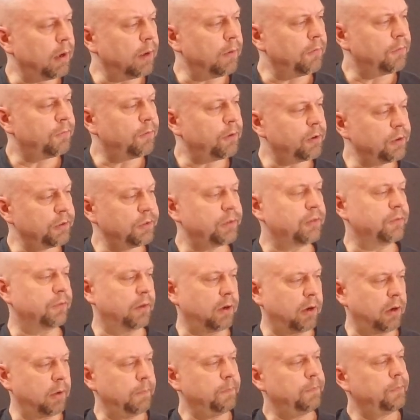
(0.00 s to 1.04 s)
first of
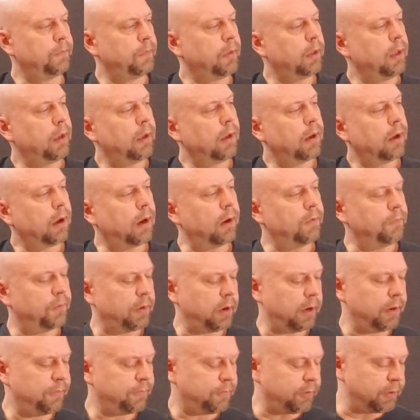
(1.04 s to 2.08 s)
all, our
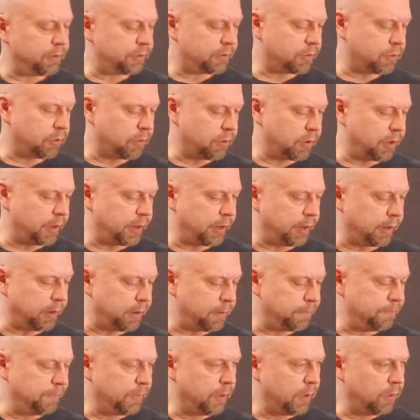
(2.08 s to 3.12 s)
very first chord
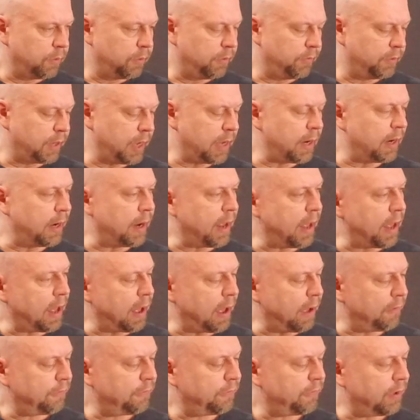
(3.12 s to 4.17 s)
here, we've got an
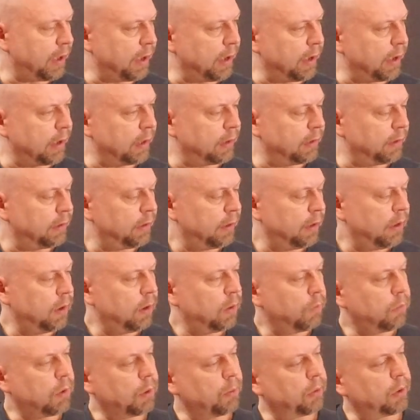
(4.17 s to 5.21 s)
F, and
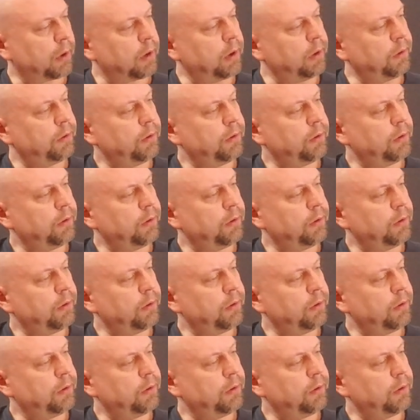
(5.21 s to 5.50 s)
what we're going to